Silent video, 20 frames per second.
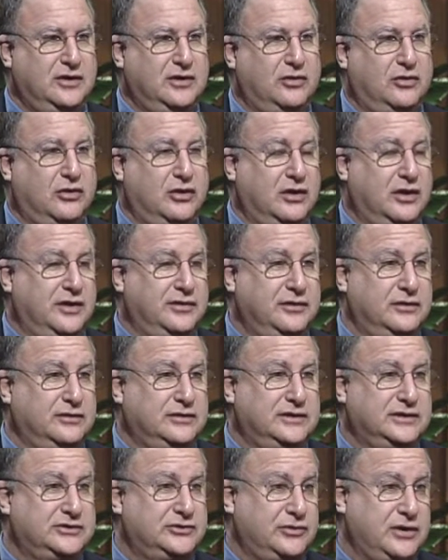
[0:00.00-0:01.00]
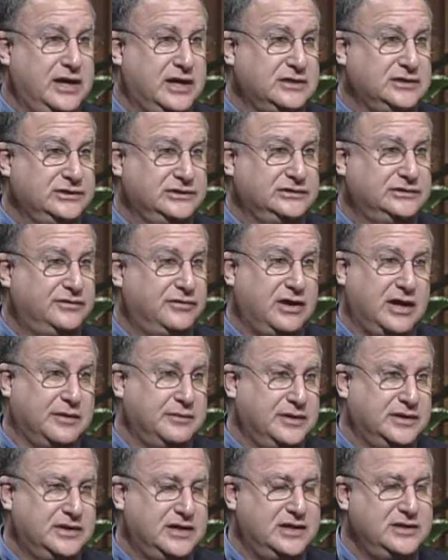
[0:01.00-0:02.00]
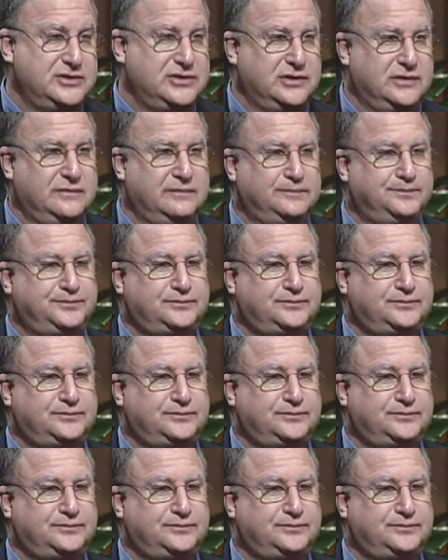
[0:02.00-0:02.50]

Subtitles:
or other distractions, fragmentation.